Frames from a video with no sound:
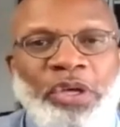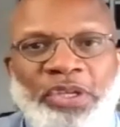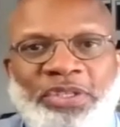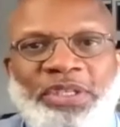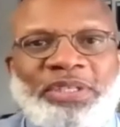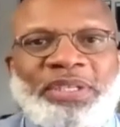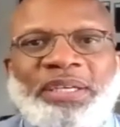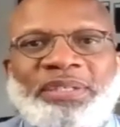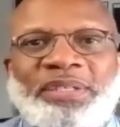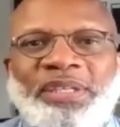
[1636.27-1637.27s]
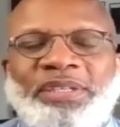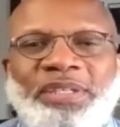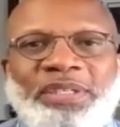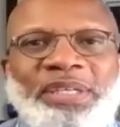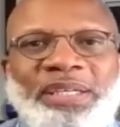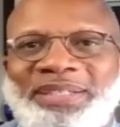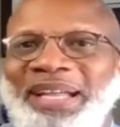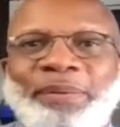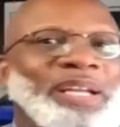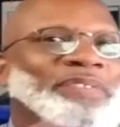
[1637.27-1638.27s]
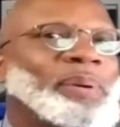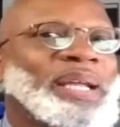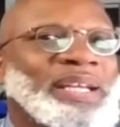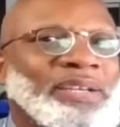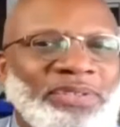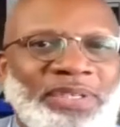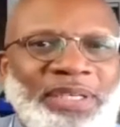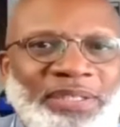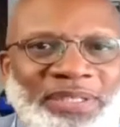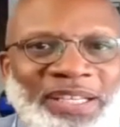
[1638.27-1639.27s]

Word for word: call success is success, not what everybody else says